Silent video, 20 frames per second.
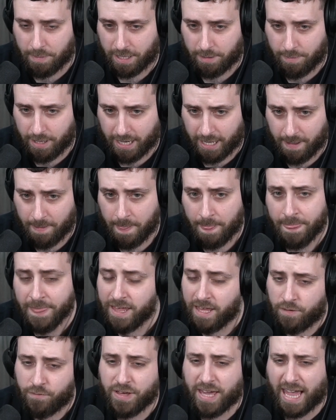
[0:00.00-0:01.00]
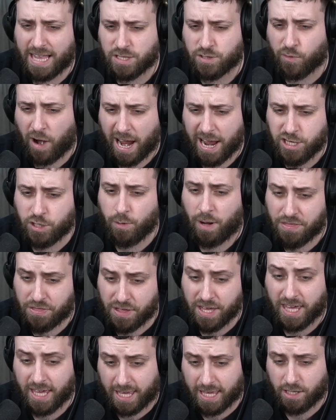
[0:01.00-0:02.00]
at the minute. If he gets Raichu, I
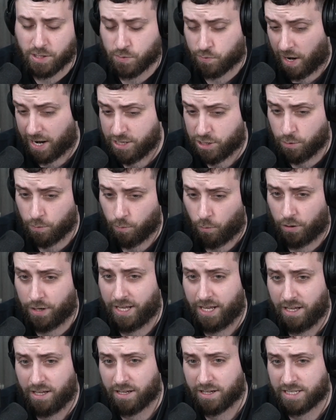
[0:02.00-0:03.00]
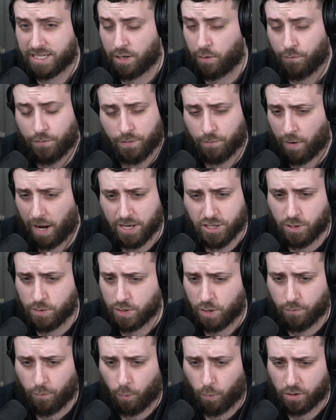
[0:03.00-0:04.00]
think it kills Raichu in one hit, because I don't think Raichu's
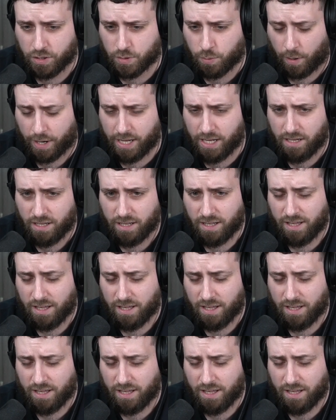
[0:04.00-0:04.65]
over 120.